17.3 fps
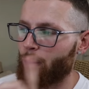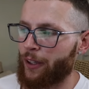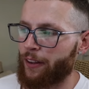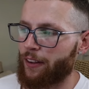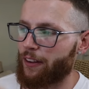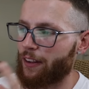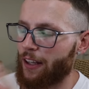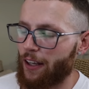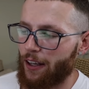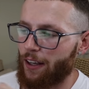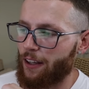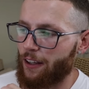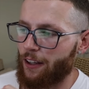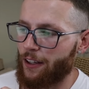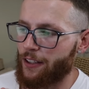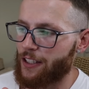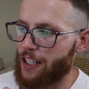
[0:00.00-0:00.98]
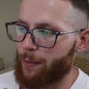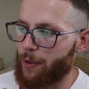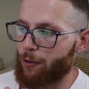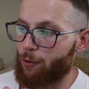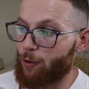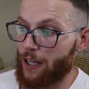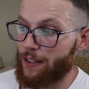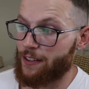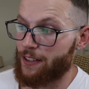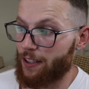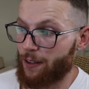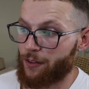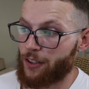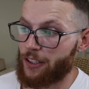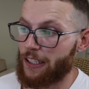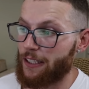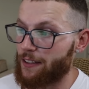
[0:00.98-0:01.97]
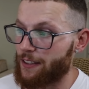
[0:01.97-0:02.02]
with, you know, some of the runs that I've
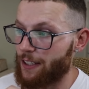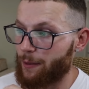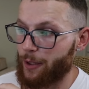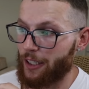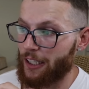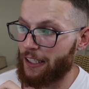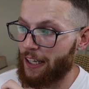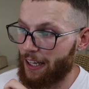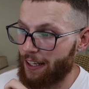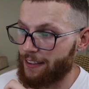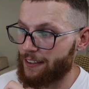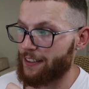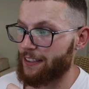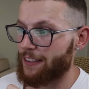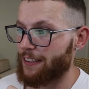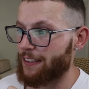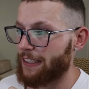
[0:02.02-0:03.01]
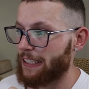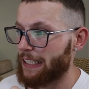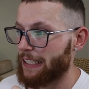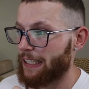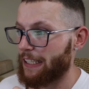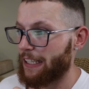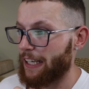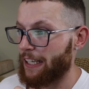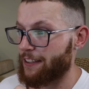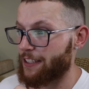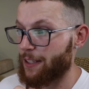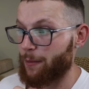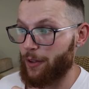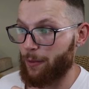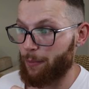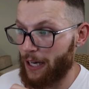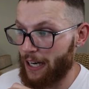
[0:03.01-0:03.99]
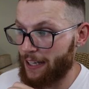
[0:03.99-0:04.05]
seen, some of the cuts and and some
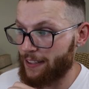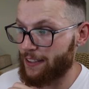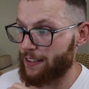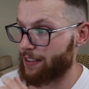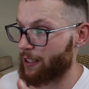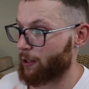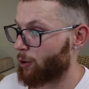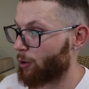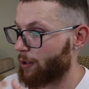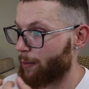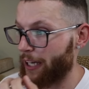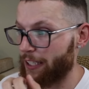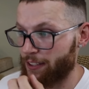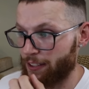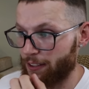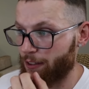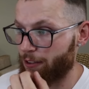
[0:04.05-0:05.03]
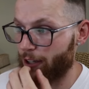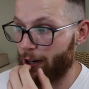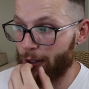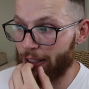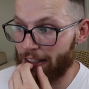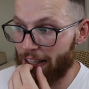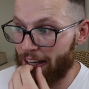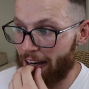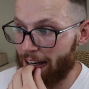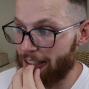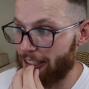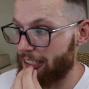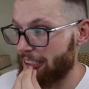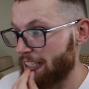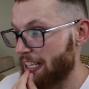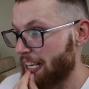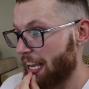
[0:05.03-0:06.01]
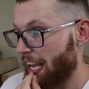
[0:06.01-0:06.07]
of the passes, the quarterbacks are throwing
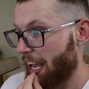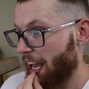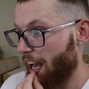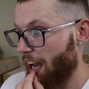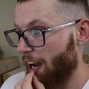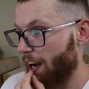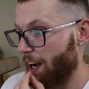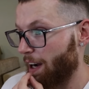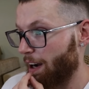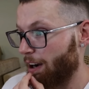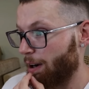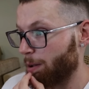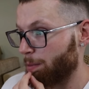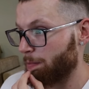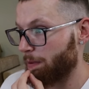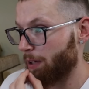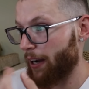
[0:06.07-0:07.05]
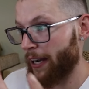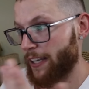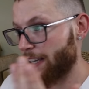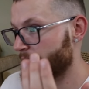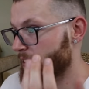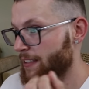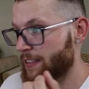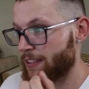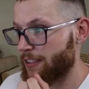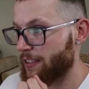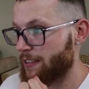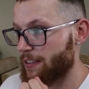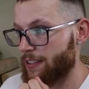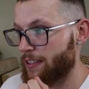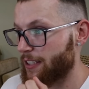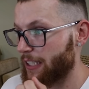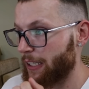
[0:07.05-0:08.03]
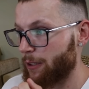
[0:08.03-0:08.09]
darts. Um, I guess it's just the
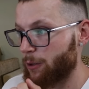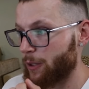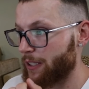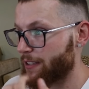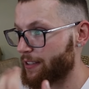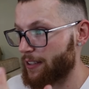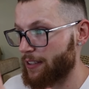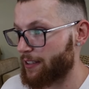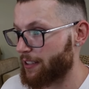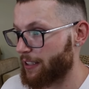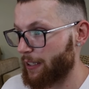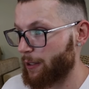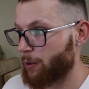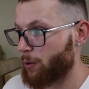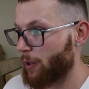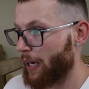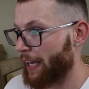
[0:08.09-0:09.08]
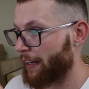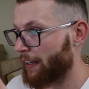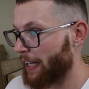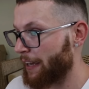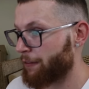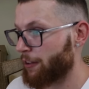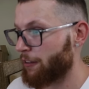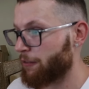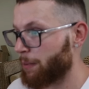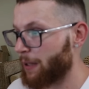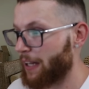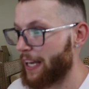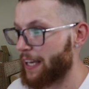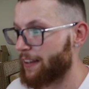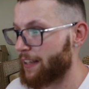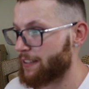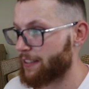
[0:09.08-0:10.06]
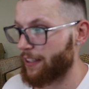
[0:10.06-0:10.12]
skill. It's the skill and level of
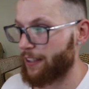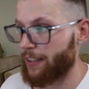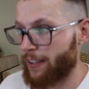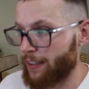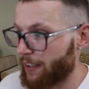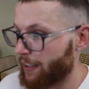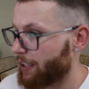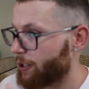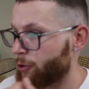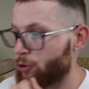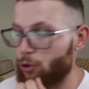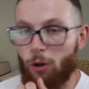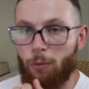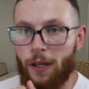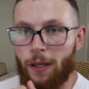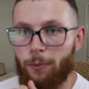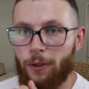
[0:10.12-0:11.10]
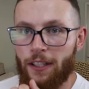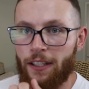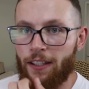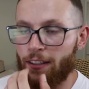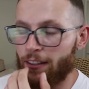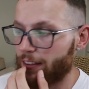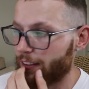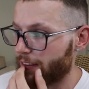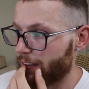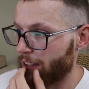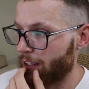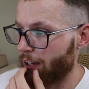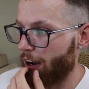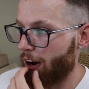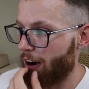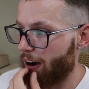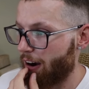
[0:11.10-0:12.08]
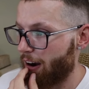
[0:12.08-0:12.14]
play that's gonna draw people in, you
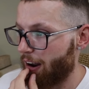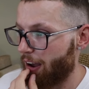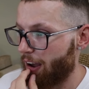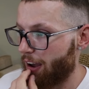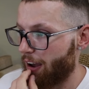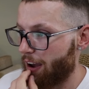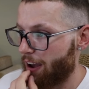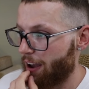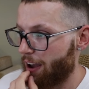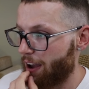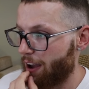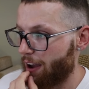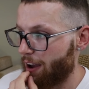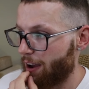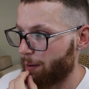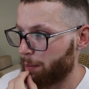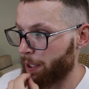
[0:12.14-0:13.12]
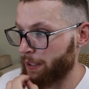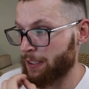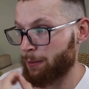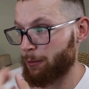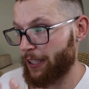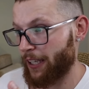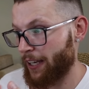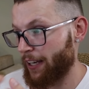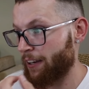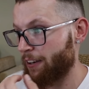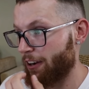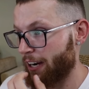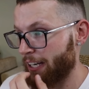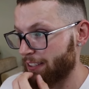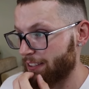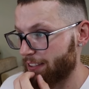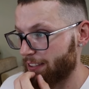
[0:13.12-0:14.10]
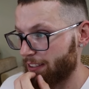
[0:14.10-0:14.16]
know? Possibly a, a
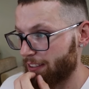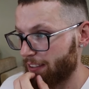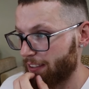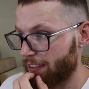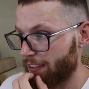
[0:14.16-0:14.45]
nice,